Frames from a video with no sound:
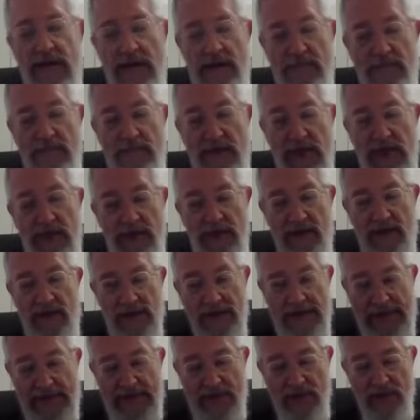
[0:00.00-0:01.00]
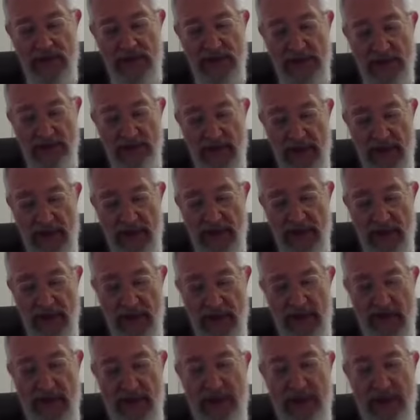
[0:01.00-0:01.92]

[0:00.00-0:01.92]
and men are down below